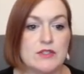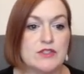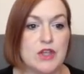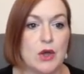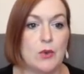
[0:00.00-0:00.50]

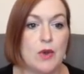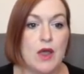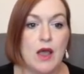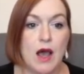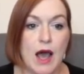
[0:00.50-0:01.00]
So
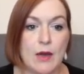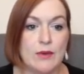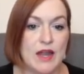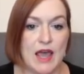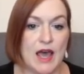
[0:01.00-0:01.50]
I
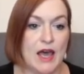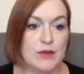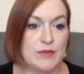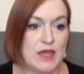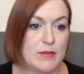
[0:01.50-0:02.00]
want to add
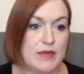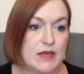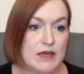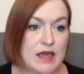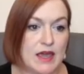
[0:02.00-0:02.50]

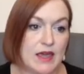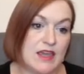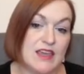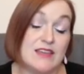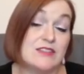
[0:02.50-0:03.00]
maybe
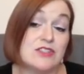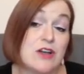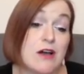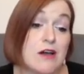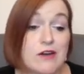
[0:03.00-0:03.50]
a
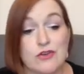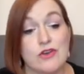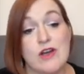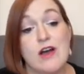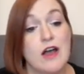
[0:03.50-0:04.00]
star or
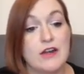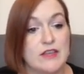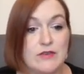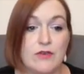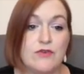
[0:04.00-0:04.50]
a heart.
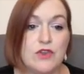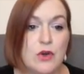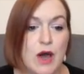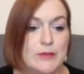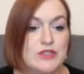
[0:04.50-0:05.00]
They have a few
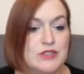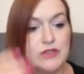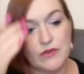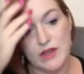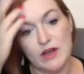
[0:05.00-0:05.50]
options
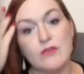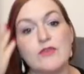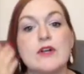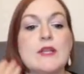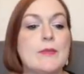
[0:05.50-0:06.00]
over here for
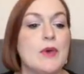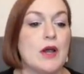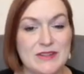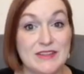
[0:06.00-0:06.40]
clip art.